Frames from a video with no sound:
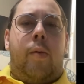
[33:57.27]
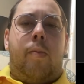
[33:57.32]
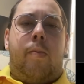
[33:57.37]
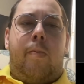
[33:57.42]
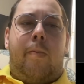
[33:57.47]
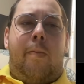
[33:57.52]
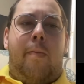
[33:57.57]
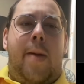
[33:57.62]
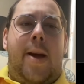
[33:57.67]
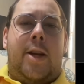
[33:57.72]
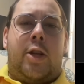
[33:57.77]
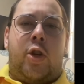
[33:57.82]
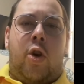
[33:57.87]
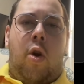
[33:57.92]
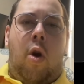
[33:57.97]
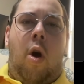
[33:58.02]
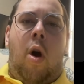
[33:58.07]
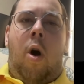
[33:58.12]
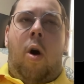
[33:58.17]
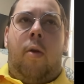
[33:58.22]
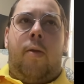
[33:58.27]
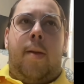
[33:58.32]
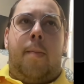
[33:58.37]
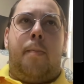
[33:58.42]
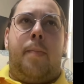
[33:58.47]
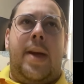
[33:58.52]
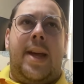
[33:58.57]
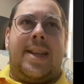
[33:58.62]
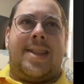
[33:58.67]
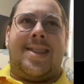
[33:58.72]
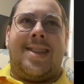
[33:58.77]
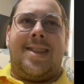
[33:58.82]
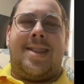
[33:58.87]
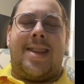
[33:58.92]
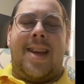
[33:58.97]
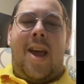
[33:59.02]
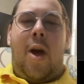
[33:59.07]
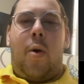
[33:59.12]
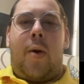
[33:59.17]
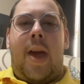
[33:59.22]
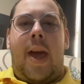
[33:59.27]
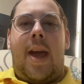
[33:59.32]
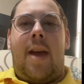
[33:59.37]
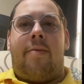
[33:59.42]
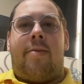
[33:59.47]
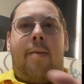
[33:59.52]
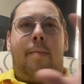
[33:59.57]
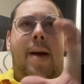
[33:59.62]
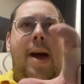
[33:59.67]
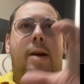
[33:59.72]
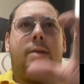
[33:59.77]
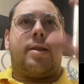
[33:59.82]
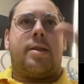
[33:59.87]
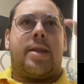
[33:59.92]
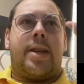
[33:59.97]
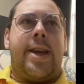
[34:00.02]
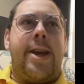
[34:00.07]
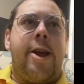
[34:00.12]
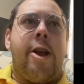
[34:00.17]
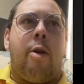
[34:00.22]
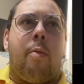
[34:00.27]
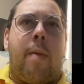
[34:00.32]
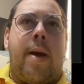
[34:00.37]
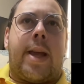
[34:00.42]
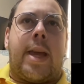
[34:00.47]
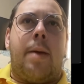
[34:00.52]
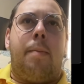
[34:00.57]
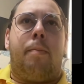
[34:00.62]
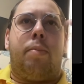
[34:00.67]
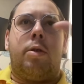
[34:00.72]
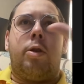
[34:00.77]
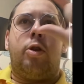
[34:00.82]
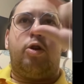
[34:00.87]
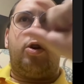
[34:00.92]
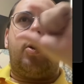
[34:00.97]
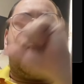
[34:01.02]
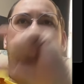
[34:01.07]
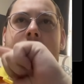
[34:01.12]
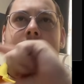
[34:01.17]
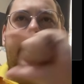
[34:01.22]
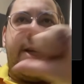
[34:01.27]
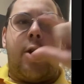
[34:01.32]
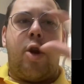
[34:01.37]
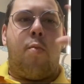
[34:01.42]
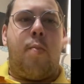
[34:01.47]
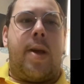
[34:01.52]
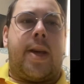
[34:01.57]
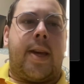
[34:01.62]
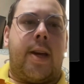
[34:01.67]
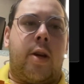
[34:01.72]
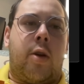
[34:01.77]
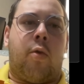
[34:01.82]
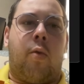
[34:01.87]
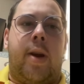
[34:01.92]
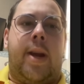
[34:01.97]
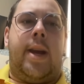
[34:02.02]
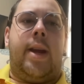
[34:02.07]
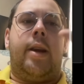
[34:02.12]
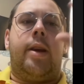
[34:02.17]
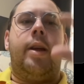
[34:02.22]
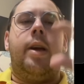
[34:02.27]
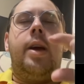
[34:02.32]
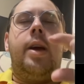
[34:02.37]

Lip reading: measure all the bits and say, okay, if the mouse is here, make it blue. If it's here, make it green,